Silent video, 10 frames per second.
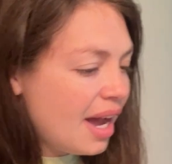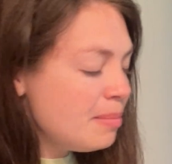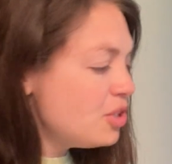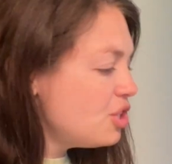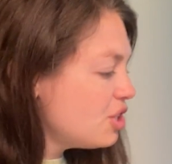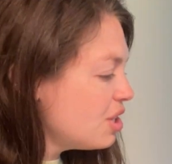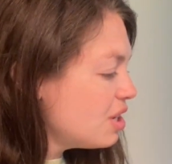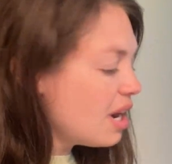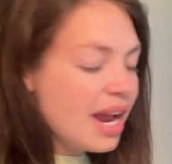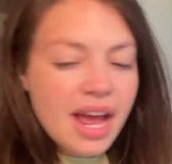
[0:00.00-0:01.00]
I'm
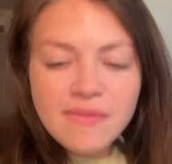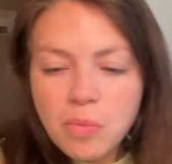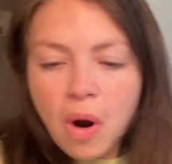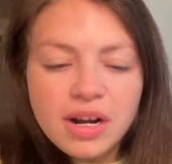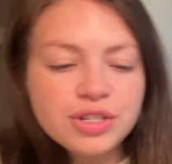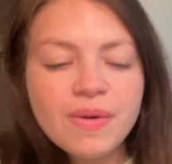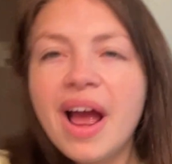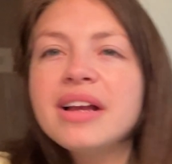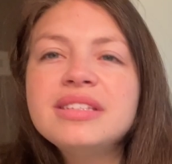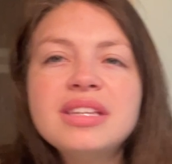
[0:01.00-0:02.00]
sure I have wash
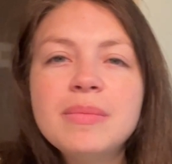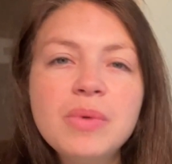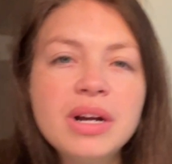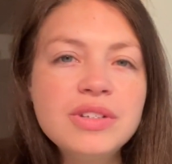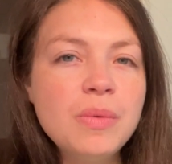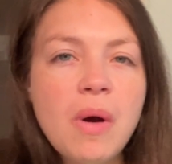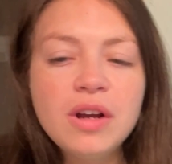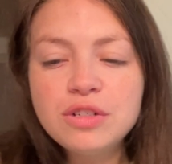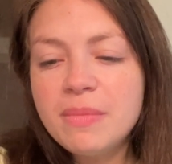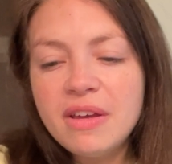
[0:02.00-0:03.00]
rags somewhere to
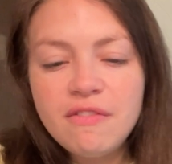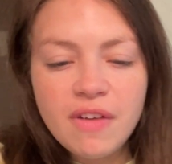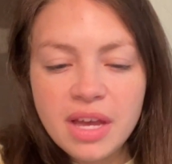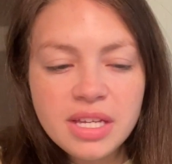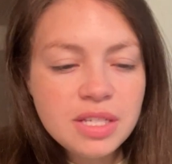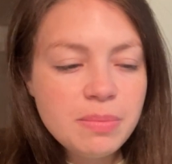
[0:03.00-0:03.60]
wash my face,